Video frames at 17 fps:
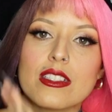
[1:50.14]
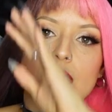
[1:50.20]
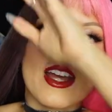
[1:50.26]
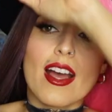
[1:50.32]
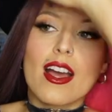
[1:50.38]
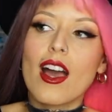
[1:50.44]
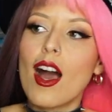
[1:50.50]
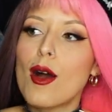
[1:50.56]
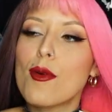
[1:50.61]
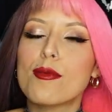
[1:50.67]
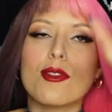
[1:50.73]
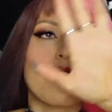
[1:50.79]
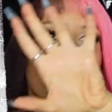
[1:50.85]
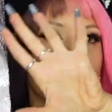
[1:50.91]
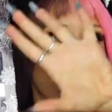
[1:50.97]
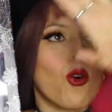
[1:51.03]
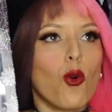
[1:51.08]
stack up
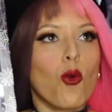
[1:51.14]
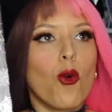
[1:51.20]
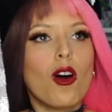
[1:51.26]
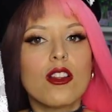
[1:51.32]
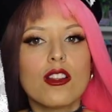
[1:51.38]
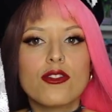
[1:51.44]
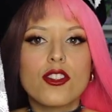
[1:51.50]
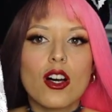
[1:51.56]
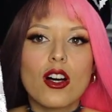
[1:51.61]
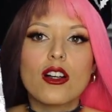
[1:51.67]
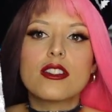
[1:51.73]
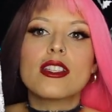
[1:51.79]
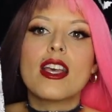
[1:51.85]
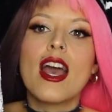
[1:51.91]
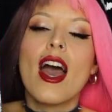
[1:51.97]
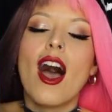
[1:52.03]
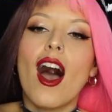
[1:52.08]
if you have a whole wall of
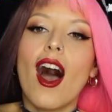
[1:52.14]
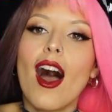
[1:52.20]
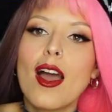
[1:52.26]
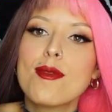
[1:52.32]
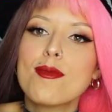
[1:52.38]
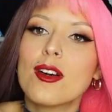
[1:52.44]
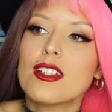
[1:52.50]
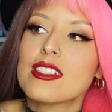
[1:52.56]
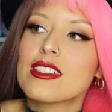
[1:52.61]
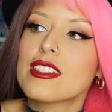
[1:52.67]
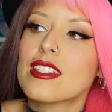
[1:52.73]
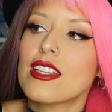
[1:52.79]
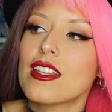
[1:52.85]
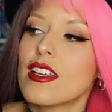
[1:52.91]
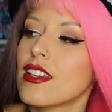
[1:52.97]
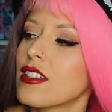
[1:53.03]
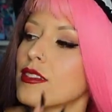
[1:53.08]
dolls. I'm
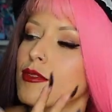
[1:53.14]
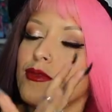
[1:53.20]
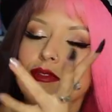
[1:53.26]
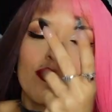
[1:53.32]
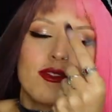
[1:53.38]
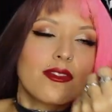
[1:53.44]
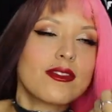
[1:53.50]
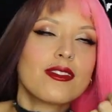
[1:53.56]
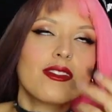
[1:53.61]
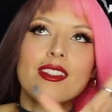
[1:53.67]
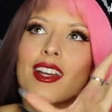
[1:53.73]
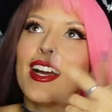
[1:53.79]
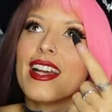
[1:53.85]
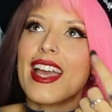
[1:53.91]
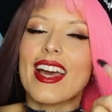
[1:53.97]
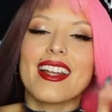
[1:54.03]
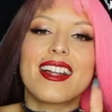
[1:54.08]
honestly like
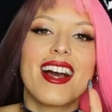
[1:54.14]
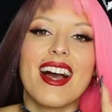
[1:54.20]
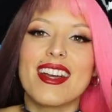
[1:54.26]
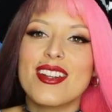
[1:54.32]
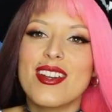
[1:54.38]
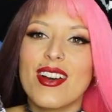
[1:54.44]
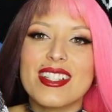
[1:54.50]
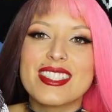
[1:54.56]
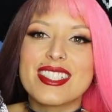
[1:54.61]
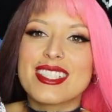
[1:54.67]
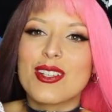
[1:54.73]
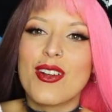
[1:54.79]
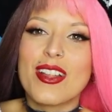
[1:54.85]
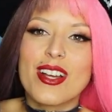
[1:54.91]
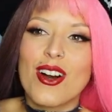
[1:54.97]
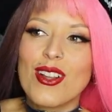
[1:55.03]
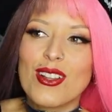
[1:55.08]
again, I know I just
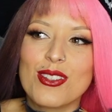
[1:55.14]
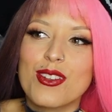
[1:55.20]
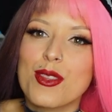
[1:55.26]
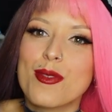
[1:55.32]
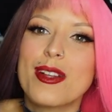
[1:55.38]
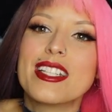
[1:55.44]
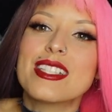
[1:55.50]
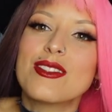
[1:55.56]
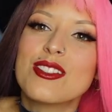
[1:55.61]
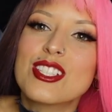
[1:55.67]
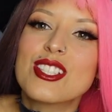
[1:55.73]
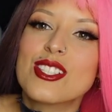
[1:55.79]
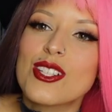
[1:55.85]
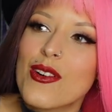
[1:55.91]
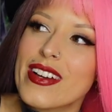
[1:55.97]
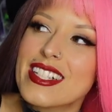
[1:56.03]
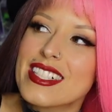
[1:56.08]
sound like all over the place. I'm just
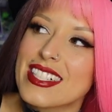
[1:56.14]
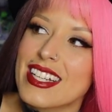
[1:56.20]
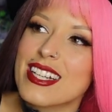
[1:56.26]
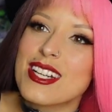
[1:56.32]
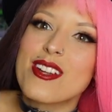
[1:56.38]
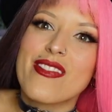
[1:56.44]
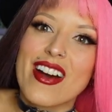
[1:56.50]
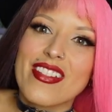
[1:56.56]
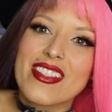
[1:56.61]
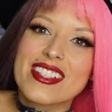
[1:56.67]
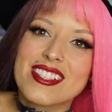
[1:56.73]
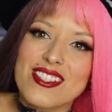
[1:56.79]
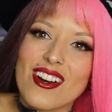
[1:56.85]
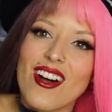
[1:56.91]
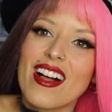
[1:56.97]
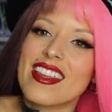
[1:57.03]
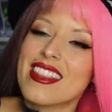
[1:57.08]
so excited about this
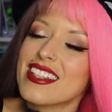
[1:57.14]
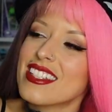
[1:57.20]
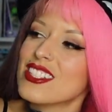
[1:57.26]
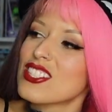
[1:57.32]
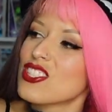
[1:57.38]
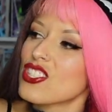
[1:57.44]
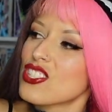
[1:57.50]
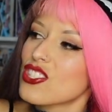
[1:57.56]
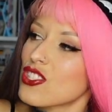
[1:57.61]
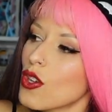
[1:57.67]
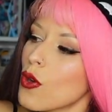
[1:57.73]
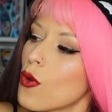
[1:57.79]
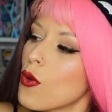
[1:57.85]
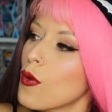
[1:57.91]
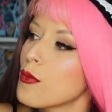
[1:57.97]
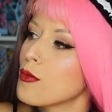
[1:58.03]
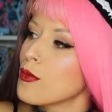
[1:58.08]
doll. I think it's just
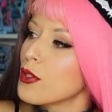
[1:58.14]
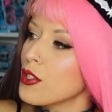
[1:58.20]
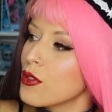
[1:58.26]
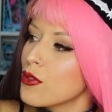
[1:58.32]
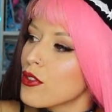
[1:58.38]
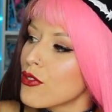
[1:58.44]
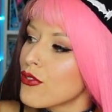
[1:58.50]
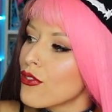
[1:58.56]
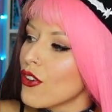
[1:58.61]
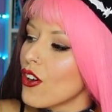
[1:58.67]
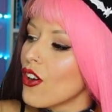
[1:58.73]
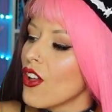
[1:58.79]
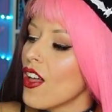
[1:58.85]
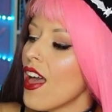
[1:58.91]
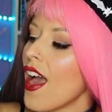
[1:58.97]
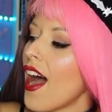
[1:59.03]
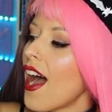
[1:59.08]
so
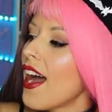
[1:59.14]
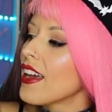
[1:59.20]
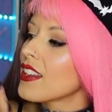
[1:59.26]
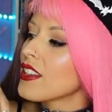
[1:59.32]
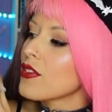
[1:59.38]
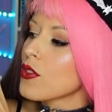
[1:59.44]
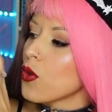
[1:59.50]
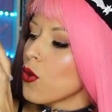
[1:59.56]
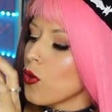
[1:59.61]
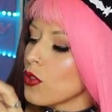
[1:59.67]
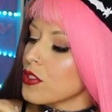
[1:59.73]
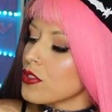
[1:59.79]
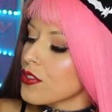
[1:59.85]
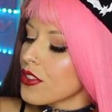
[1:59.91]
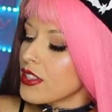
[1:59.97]
beautiful. I love the whole little